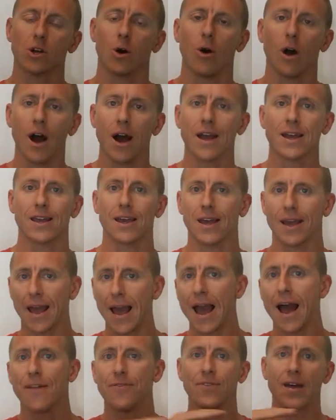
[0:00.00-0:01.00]
So hiking
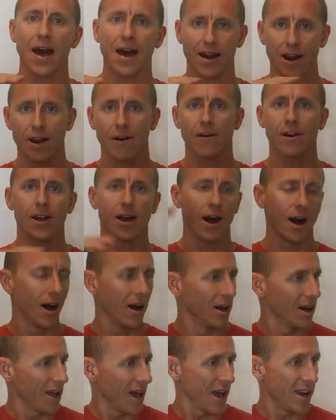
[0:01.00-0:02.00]
at that
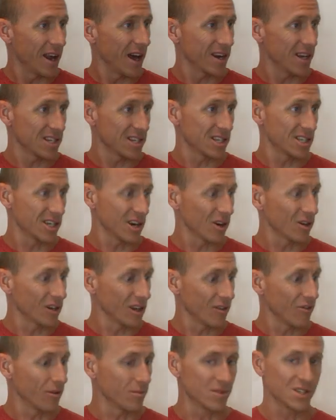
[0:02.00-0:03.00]
area, and not
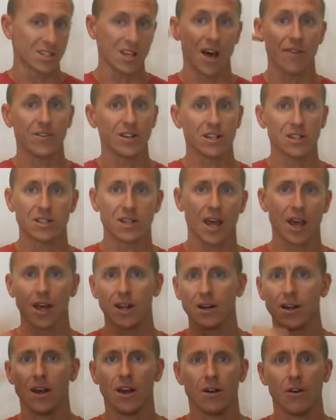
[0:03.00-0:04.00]
necessarily from 7 to
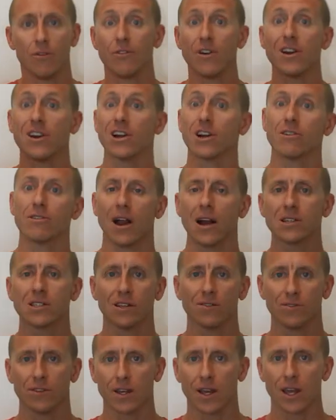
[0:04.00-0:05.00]
10 very
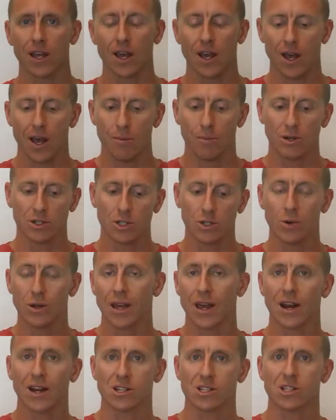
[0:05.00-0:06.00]
aggressively, but
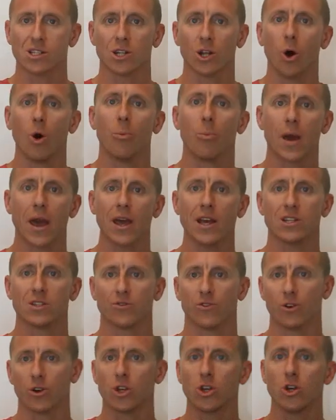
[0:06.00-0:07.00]
doing at a slow pace
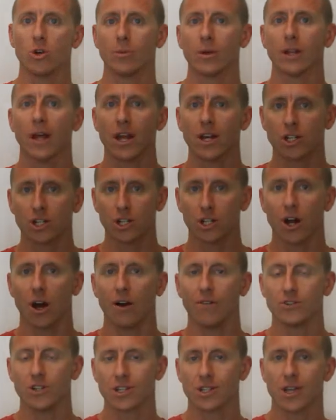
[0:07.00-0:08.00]
for accumulation
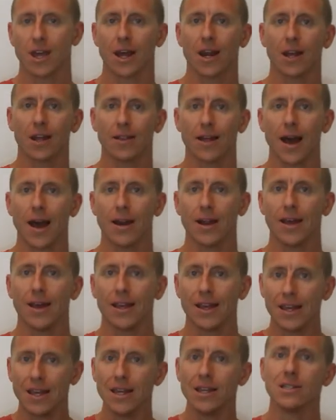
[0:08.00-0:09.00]
of just getting that
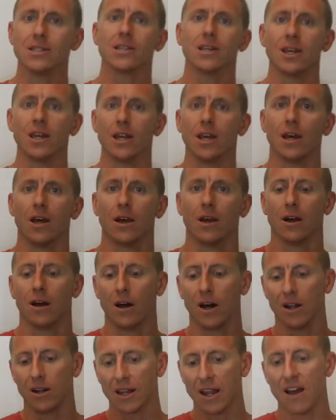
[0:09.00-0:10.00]
easy
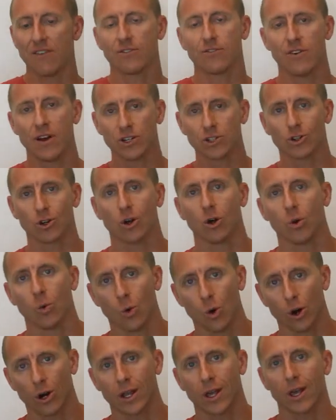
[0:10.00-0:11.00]
left ventricle
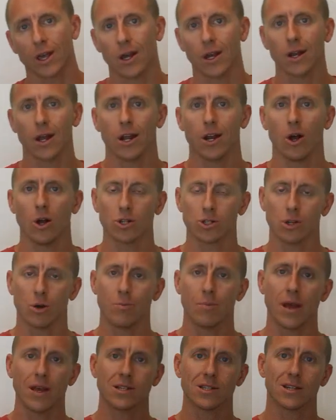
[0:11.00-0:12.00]
work in, and also
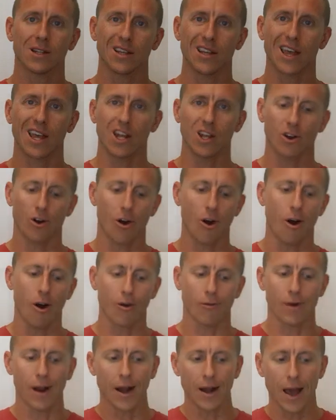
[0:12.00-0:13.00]
basically getting your
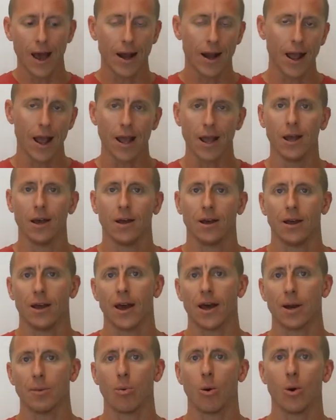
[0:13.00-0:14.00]
heart rate at a
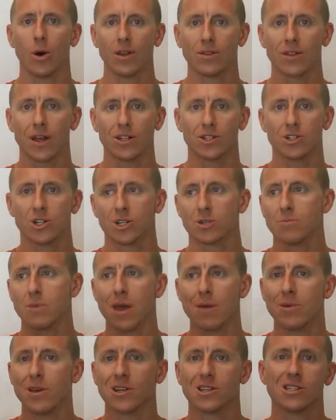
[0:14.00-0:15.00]
point that's just
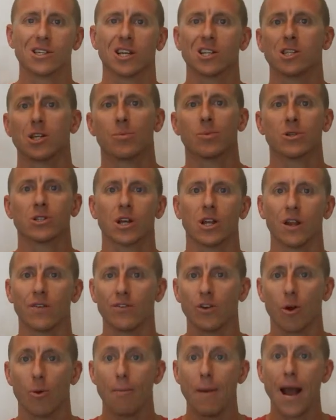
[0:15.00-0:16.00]
maybe a 60%
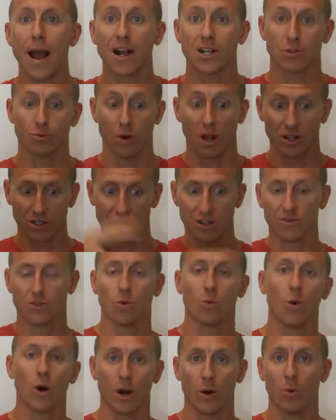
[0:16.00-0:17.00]
of your max relative
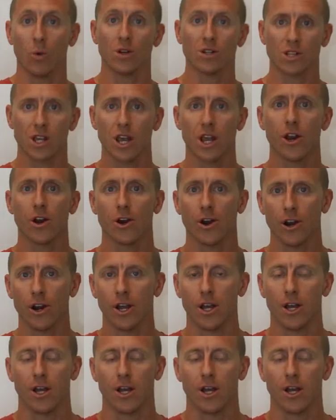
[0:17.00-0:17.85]
to what it was here.